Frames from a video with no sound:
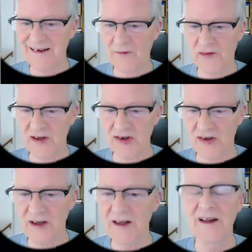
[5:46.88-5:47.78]

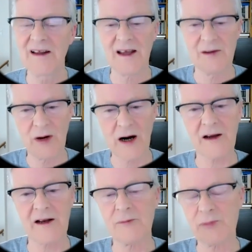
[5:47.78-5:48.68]
definition. In
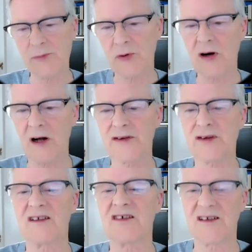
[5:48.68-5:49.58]
marketing, people call
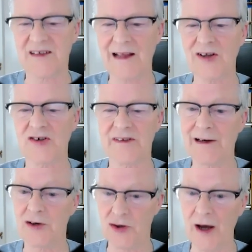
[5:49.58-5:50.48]
things essential
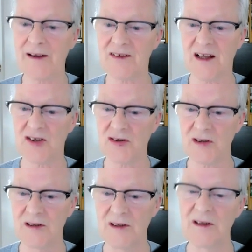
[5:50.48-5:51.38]
that are not
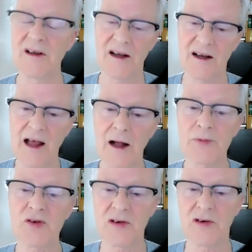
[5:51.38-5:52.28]
essential, and it
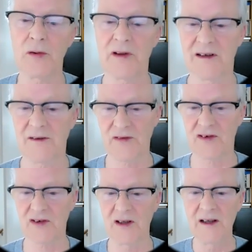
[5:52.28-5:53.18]
helps to know the
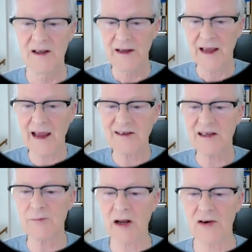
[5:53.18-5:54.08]
difference.
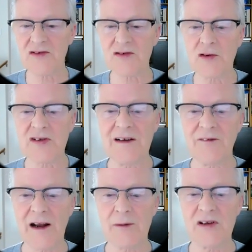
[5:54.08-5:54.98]
eighteen minerals, thirteen
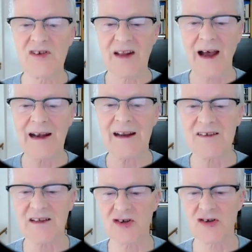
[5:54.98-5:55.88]
vitamins, nine
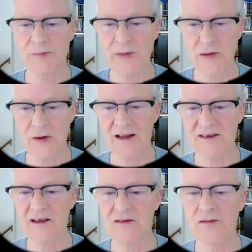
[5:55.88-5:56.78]
essential amino
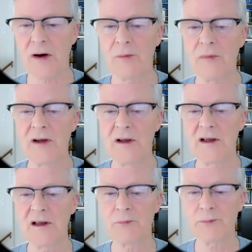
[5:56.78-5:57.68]
acids from
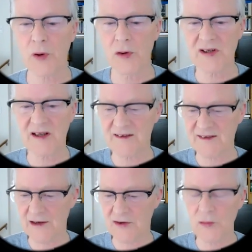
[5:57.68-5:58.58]
proteins,
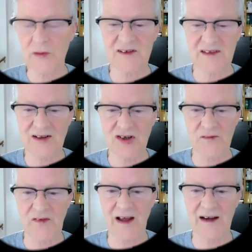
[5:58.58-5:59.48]
and two essential
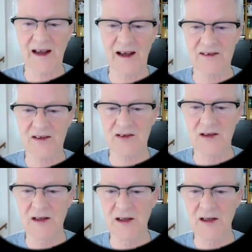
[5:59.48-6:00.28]
fatty acids